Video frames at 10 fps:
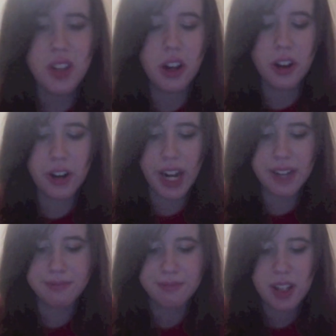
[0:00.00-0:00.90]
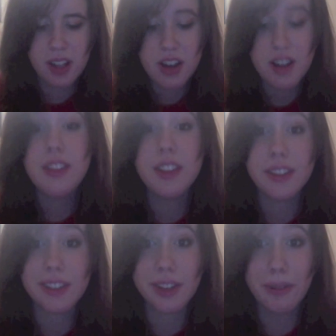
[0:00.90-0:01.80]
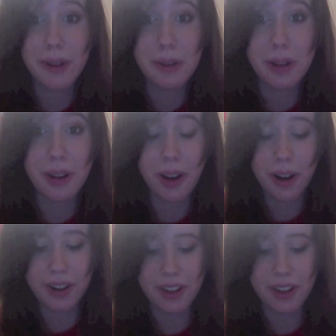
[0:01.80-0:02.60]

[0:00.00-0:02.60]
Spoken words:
Alright, this is going to be hard,